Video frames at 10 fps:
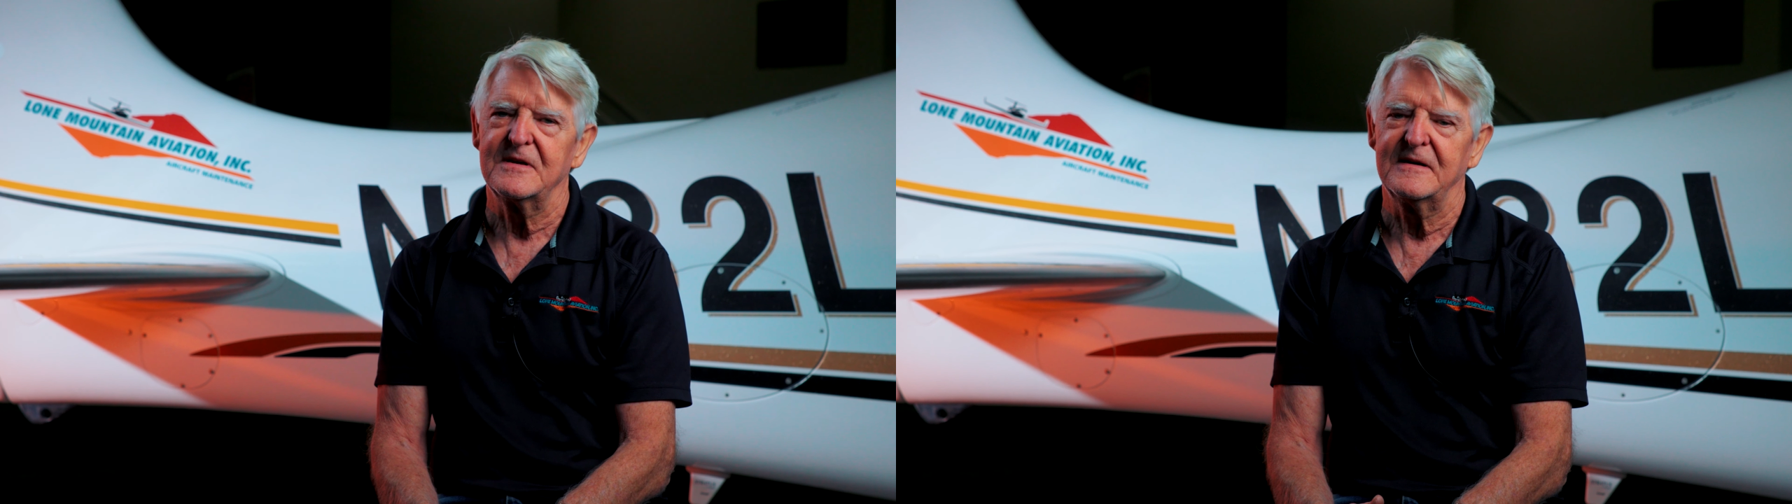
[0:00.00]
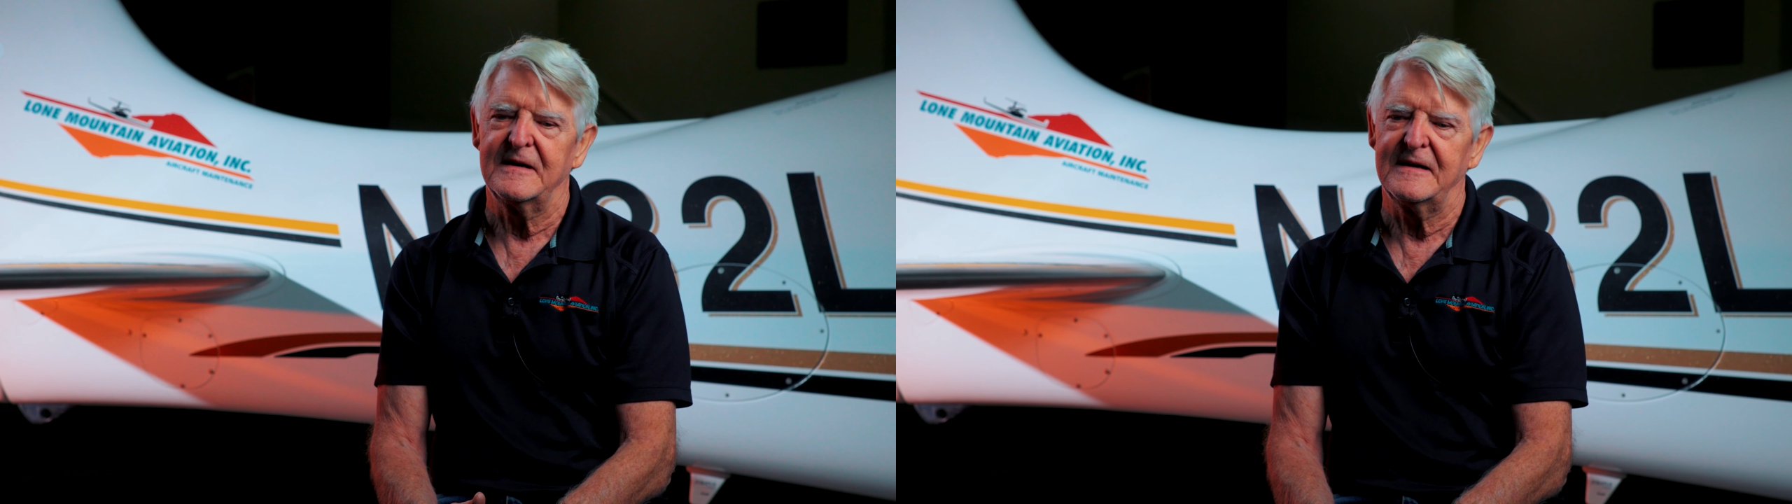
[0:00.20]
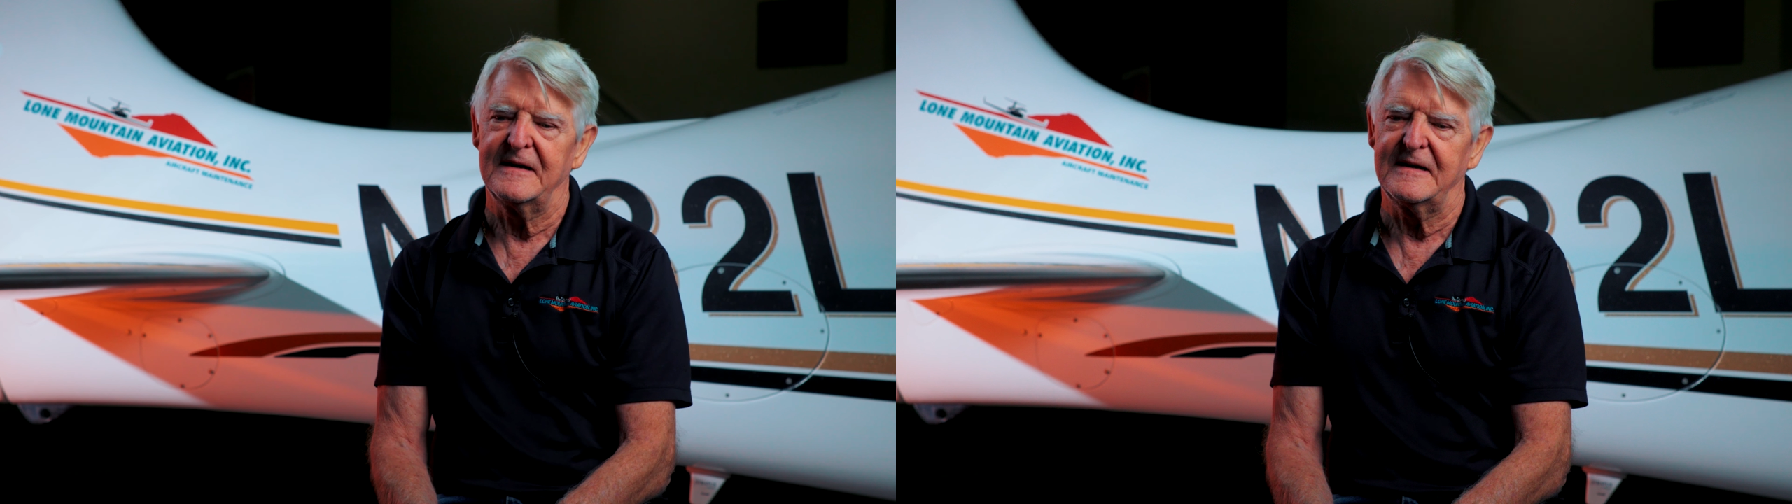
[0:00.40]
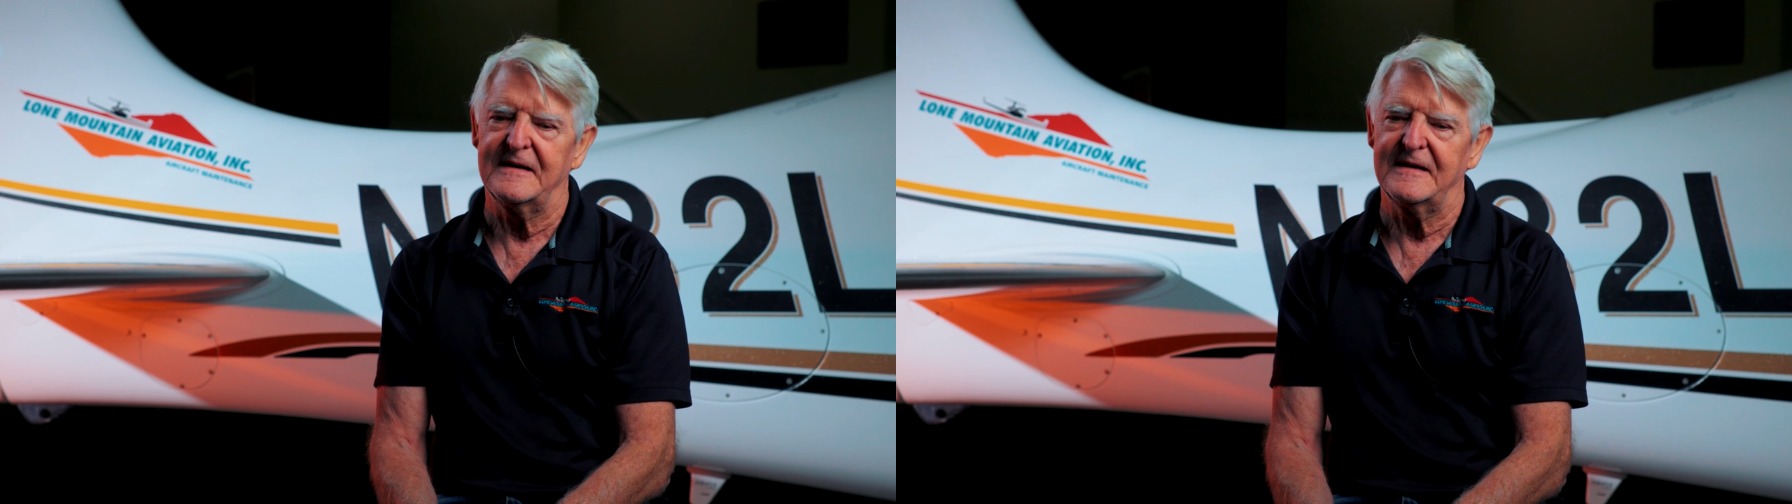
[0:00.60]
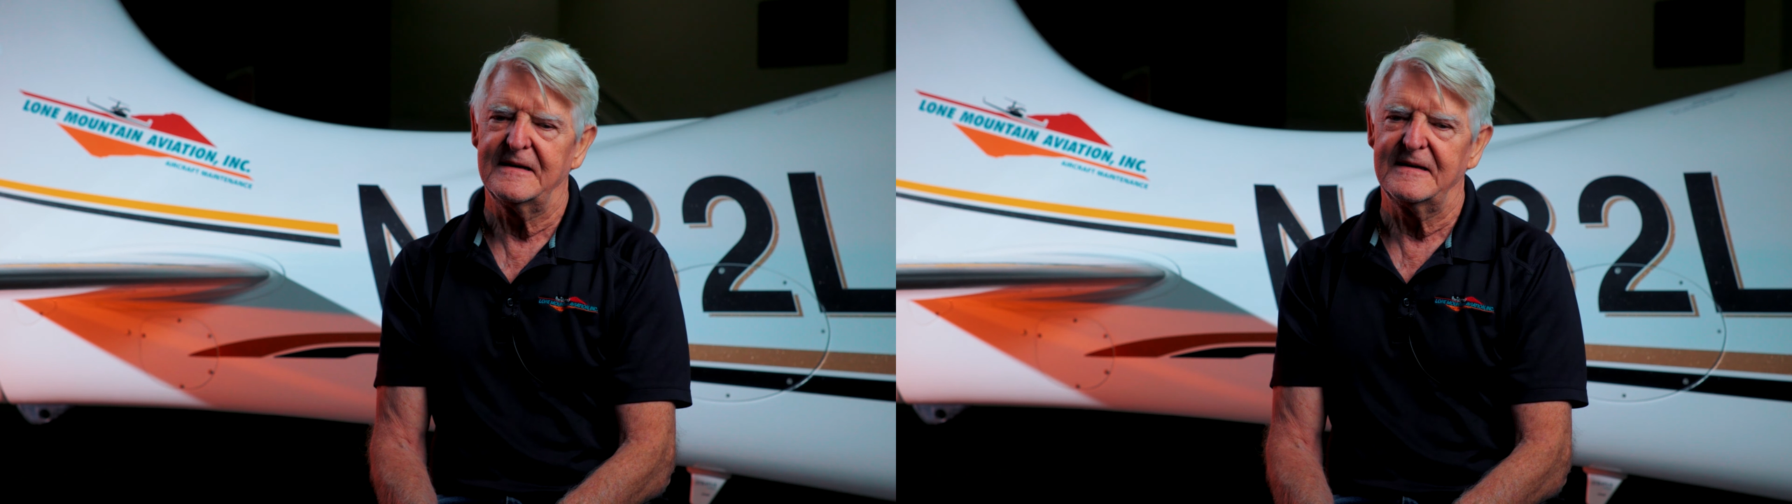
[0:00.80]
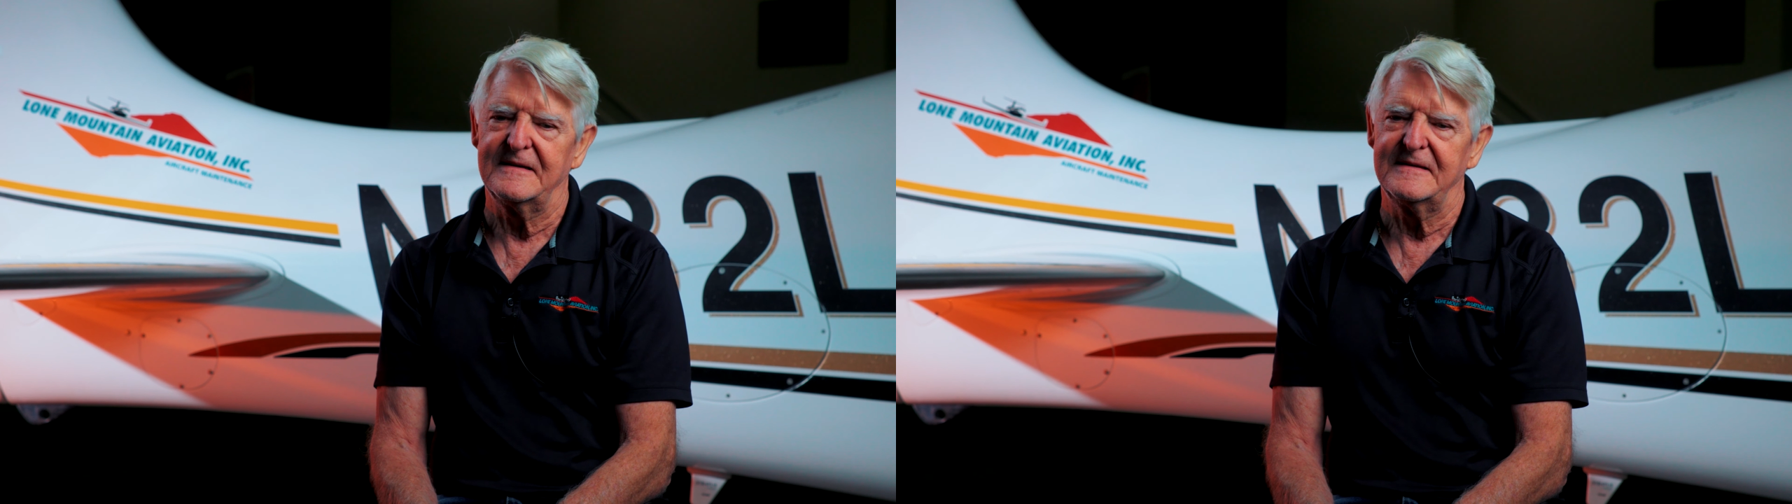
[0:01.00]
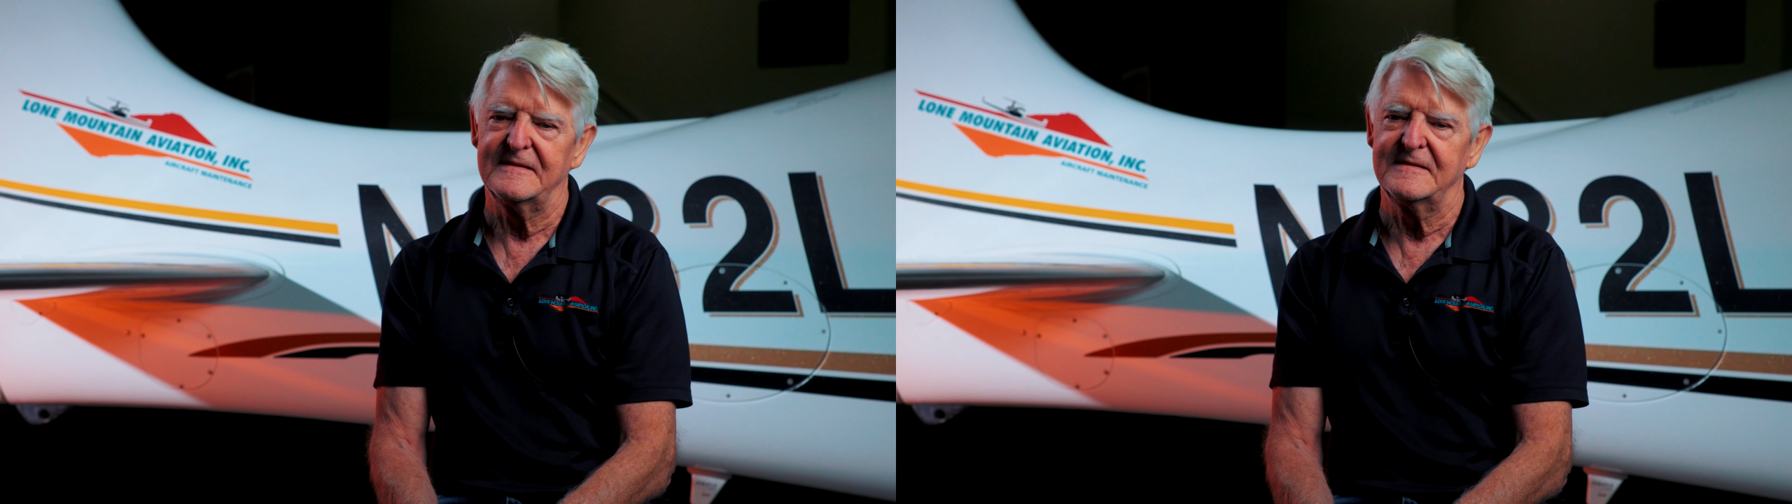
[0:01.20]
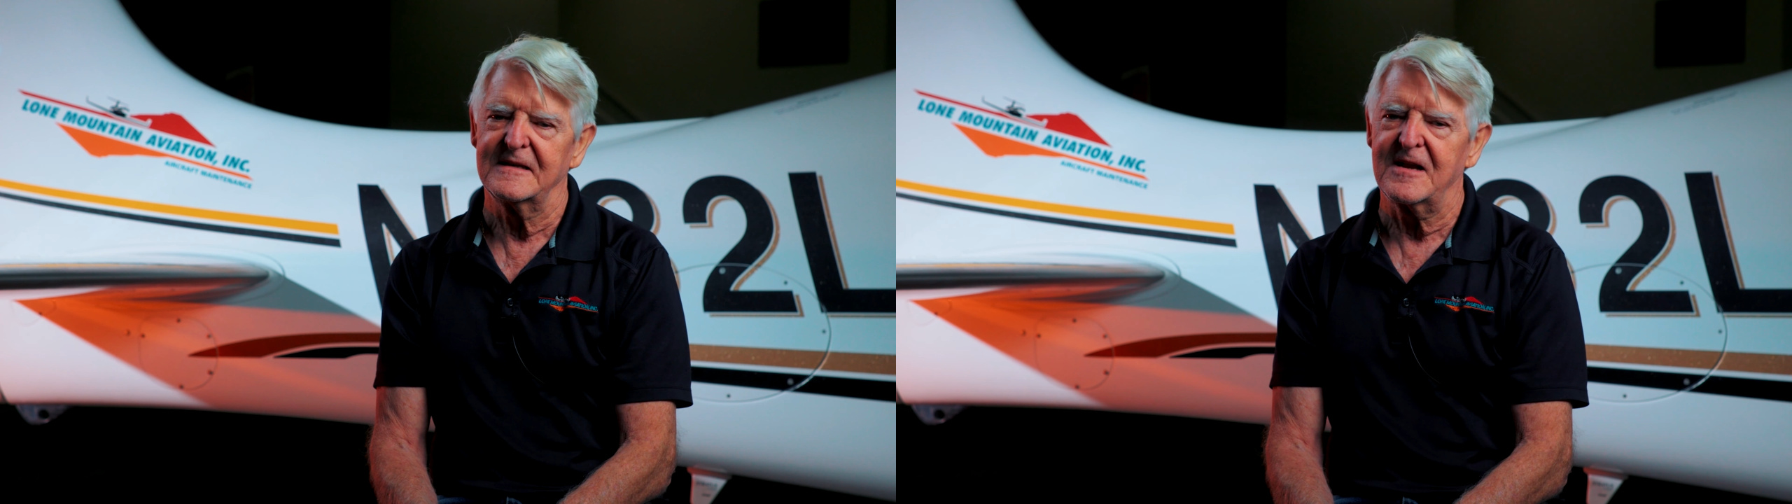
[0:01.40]

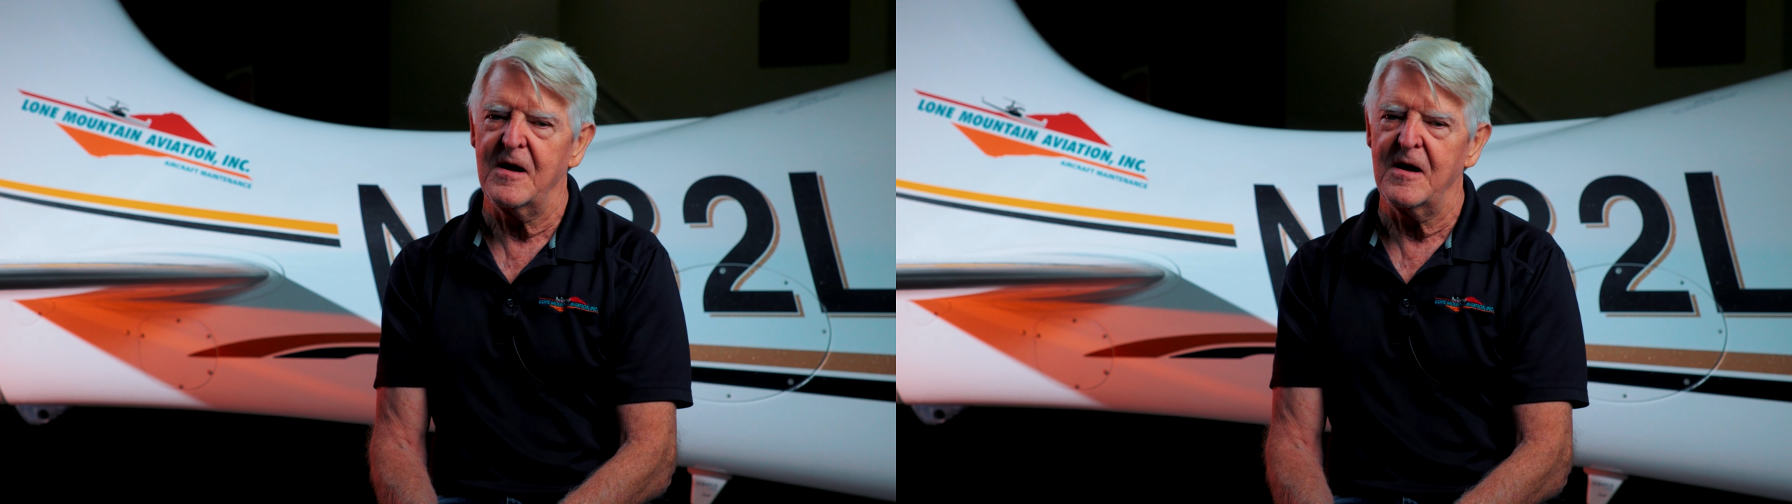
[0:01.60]
The